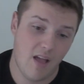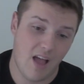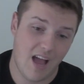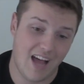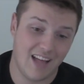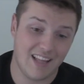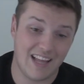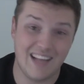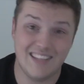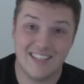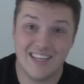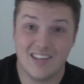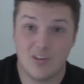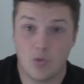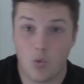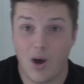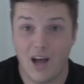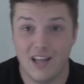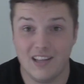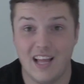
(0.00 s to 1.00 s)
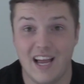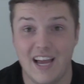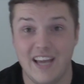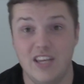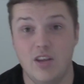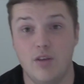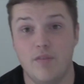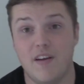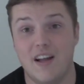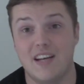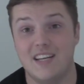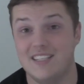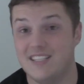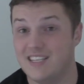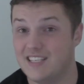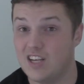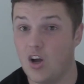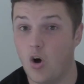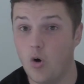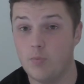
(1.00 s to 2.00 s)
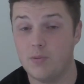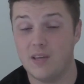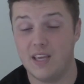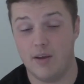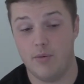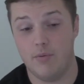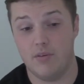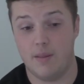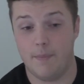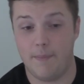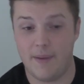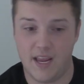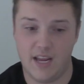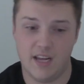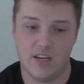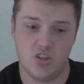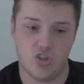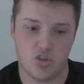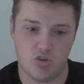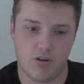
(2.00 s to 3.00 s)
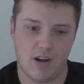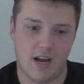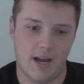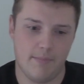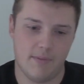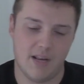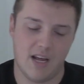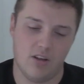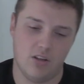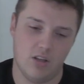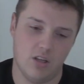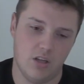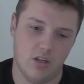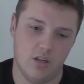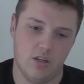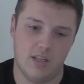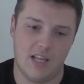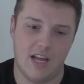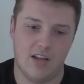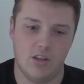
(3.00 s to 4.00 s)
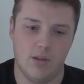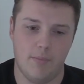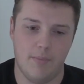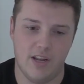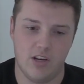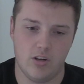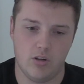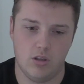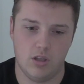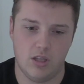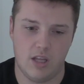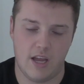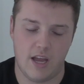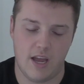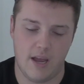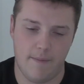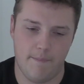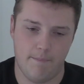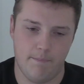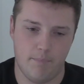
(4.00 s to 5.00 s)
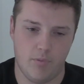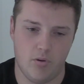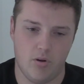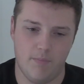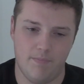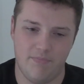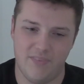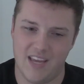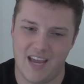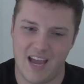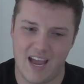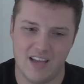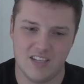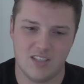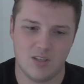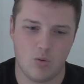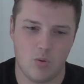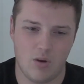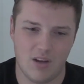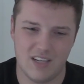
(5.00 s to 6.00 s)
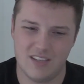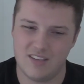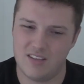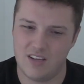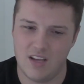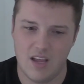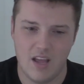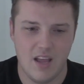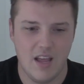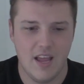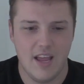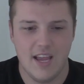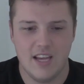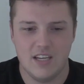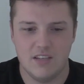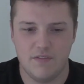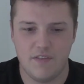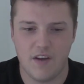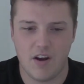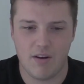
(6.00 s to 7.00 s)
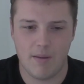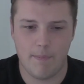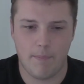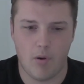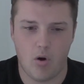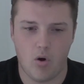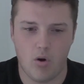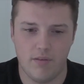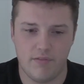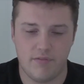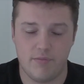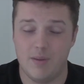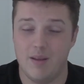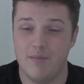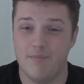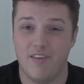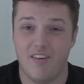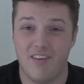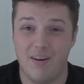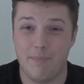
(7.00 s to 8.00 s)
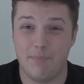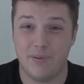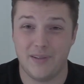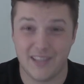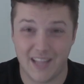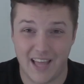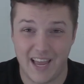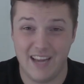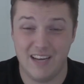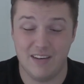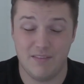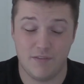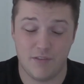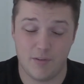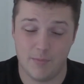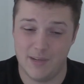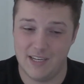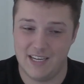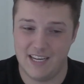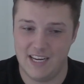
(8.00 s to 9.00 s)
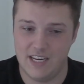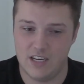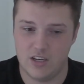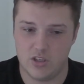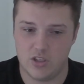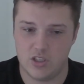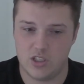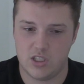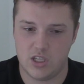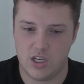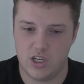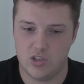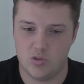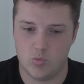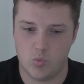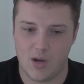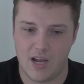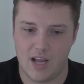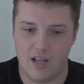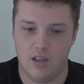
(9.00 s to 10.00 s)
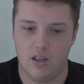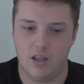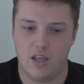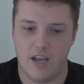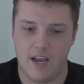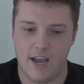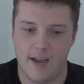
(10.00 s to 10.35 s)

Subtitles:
I did quite like Juventus's home kit with a pink stripe down the middle, but yeah, it's very boring for me and very plain from Adidas as well.